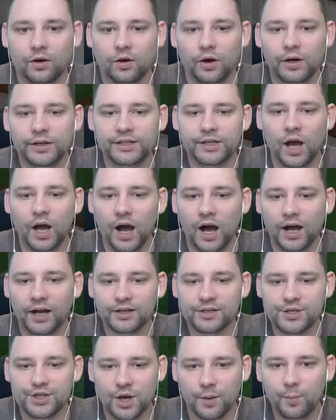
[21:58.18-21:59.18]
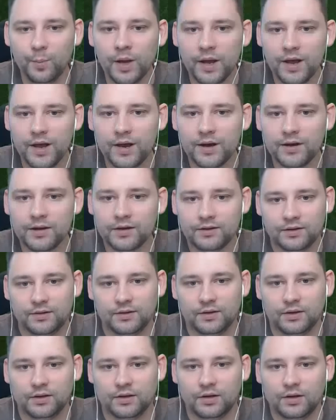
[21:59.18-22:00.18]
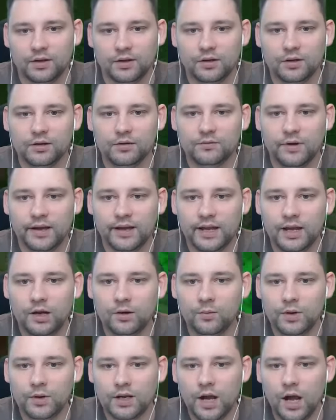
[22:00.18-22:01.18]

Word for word: Oh, yeah. Jump in. Right, in we